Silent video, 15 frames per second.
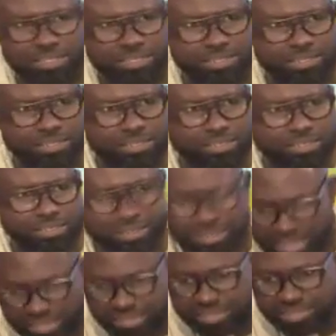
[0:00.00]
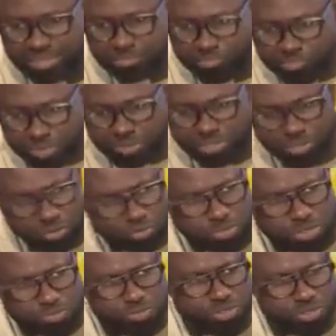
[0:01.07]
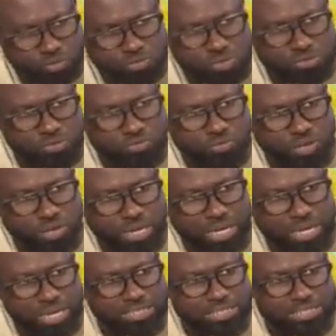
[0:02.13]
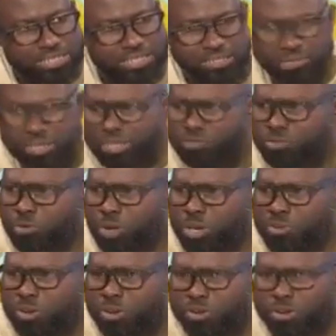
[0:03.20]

it. That is the present nominee to the office of Attorney General. And so when